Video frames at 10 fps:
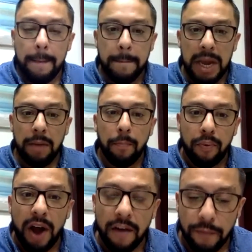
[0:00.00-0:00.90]
been
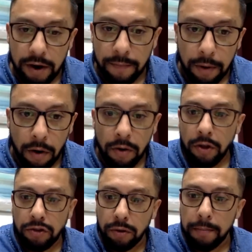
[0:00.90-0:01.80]
profitable
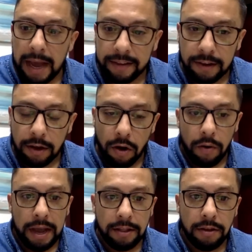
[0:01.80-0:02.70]
to
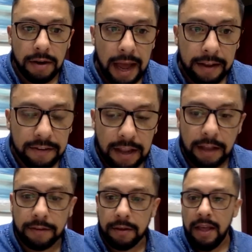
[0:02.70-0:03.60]
Mexico and the United
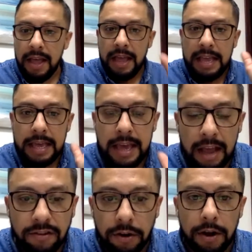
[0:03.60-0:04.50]
States?
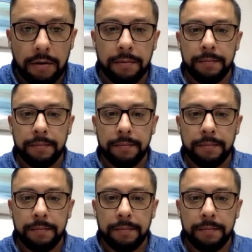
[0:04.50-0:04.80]
Yes or no?